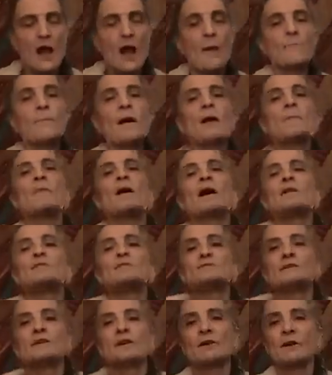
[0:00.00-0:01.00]
My mind
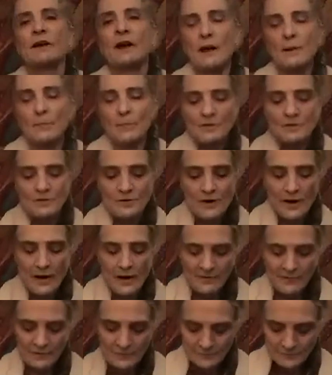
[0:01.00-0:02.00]
was on
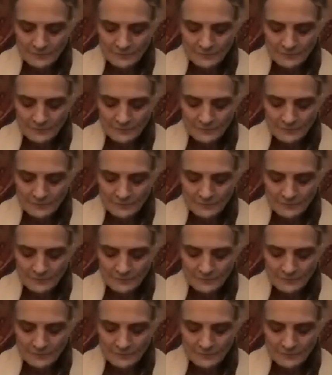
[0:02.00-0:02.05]
hyperdrive.